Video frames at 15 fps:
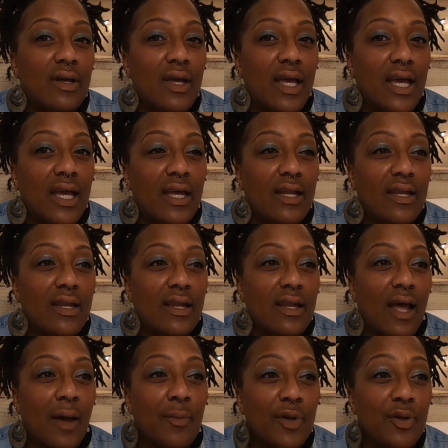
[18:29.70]
And
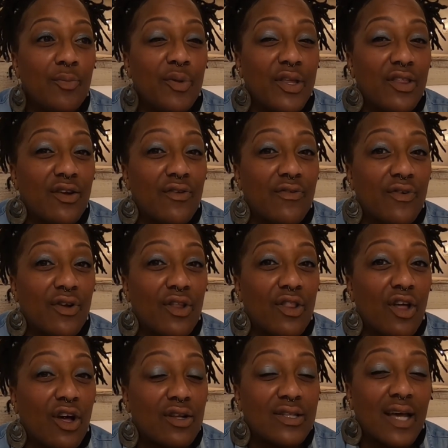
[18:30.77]
I'm going to be there for a
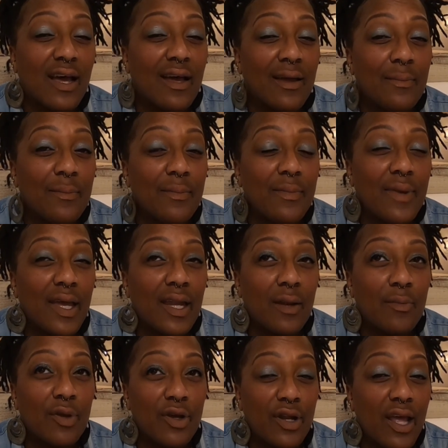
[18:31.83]
long time, and
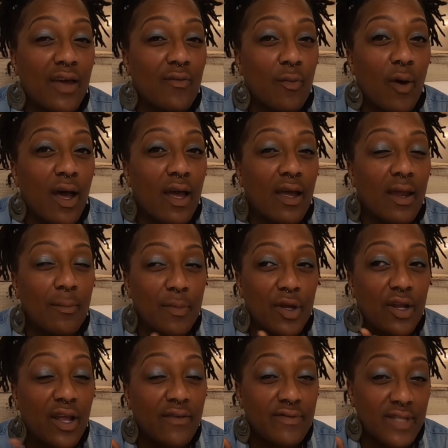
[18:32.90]
I'm going to
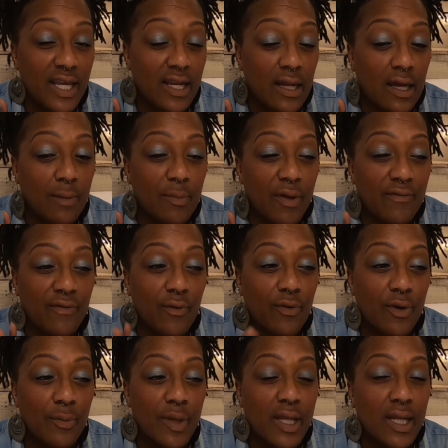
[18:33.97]
have data on my phone.
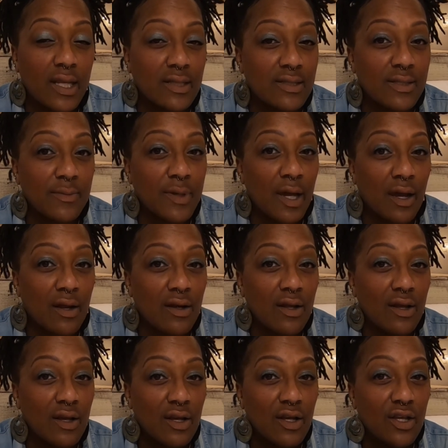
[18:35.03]
I'm getting a SIM card.
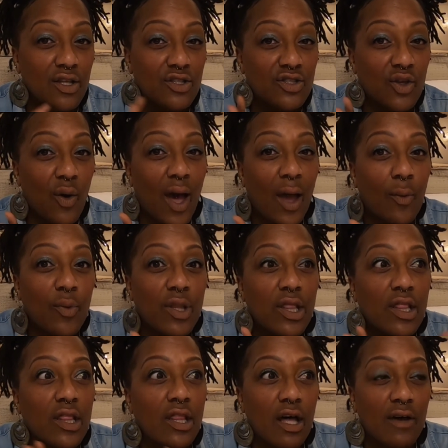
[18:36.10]
So I would
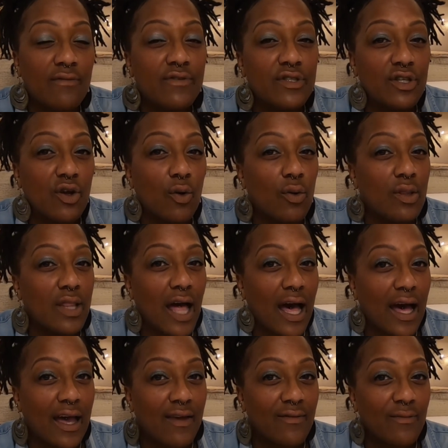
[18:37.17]
love to go
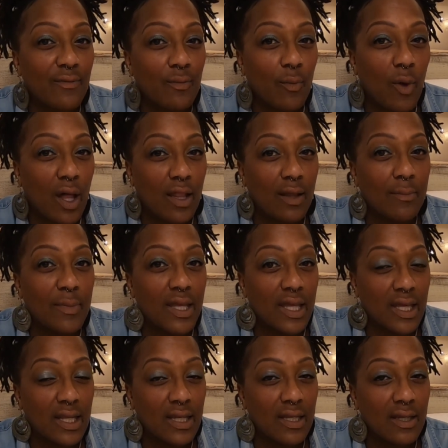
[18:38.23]
live while I'm
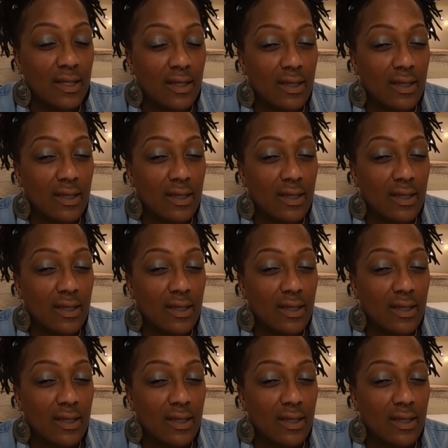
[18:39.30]
in